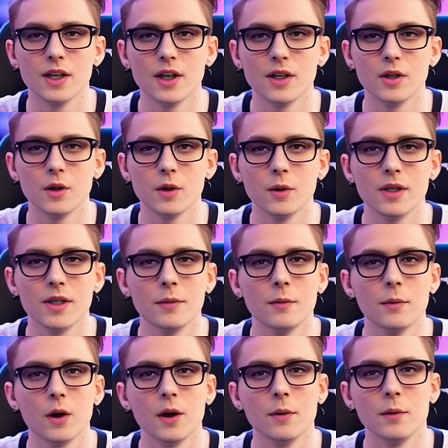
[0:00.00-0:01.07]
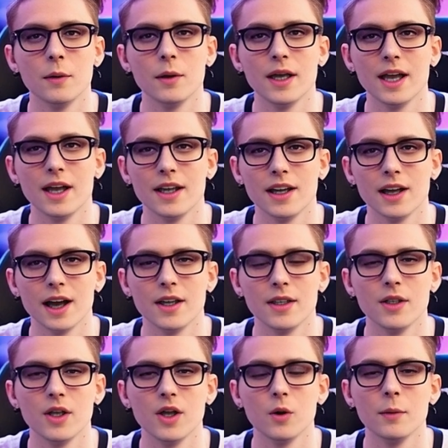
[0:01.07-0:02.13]
going to do is probably,
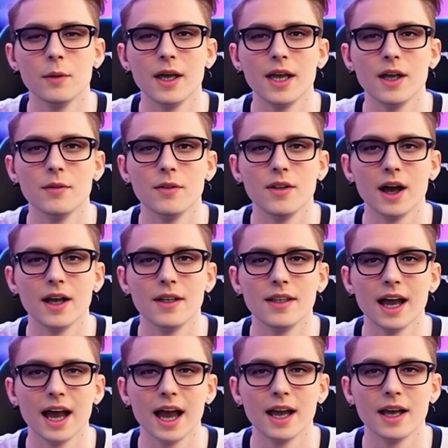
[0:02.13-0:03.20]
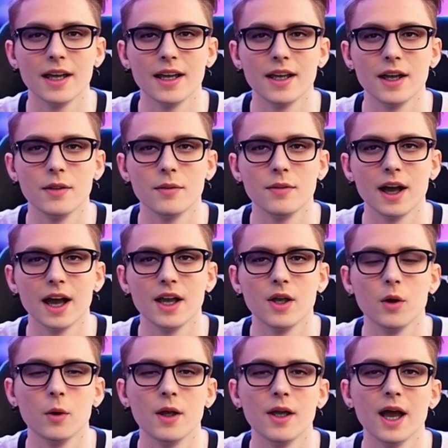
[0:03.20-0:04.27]
assumingly, find a
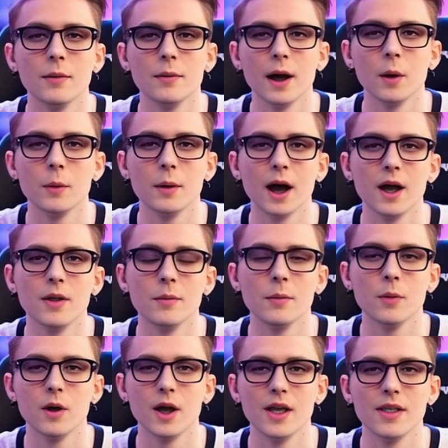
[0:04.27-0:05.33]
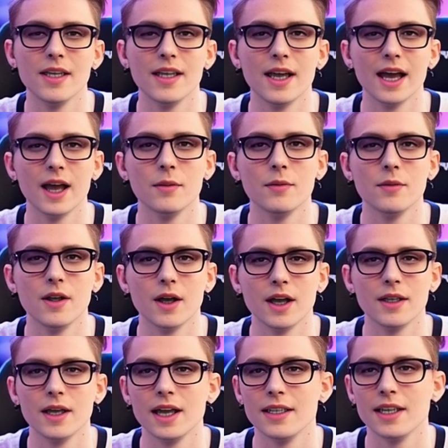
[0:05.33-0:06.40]
factoid about that and bring it to life.
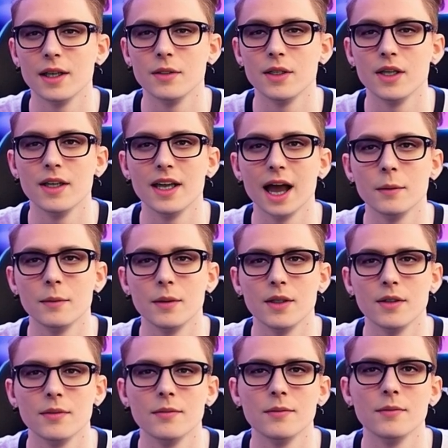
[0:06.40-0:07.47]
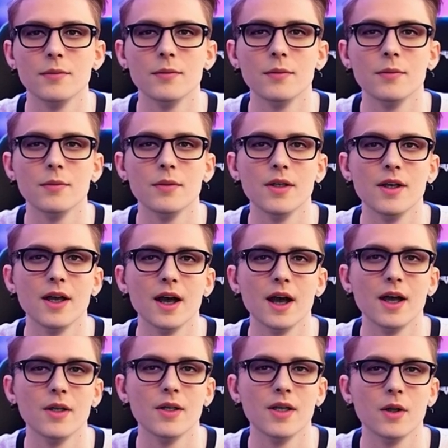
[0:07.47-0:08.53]
Let's have a little gander.
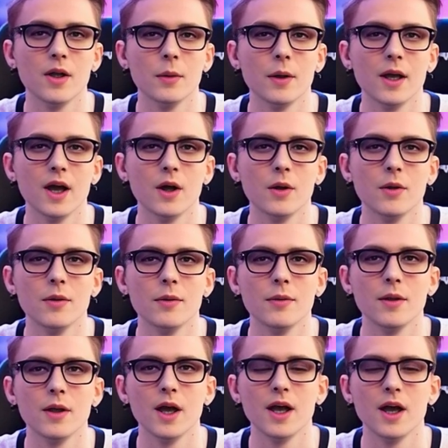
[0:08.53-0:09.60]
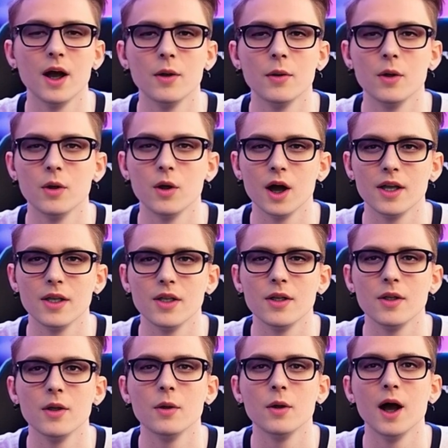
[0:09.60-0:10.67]
So there we go. Try
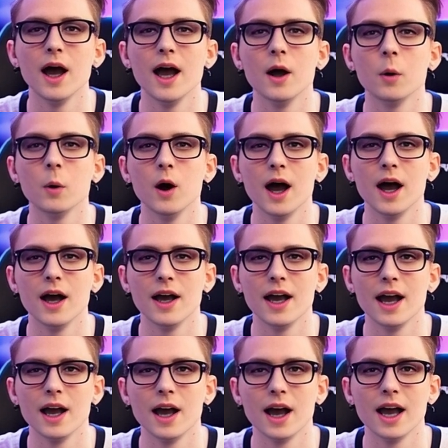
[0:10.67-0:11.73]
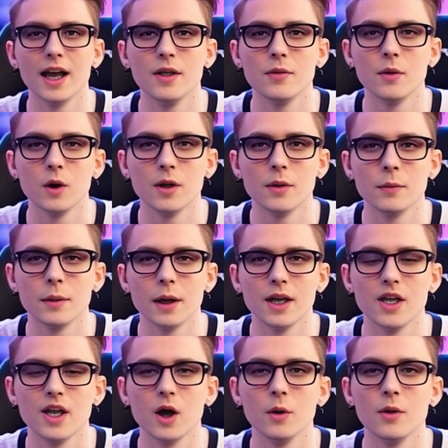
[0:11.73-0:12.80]
to wear and avoid bare
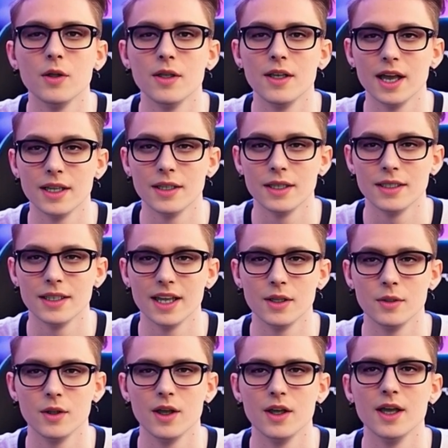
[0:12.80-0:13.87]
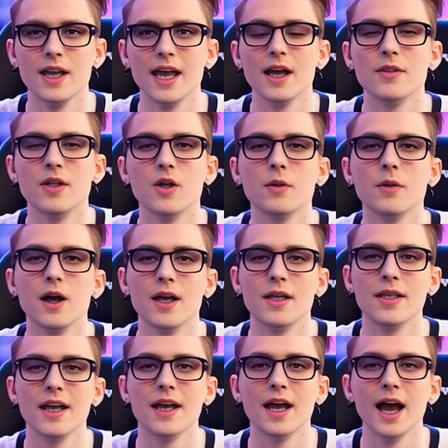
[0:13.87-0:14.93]
shoulders, knees, etc. And it gives you advice
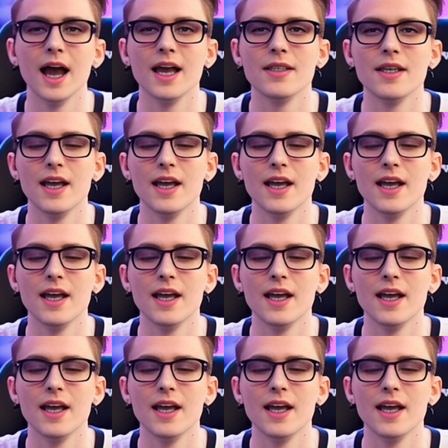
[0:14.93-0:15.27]
and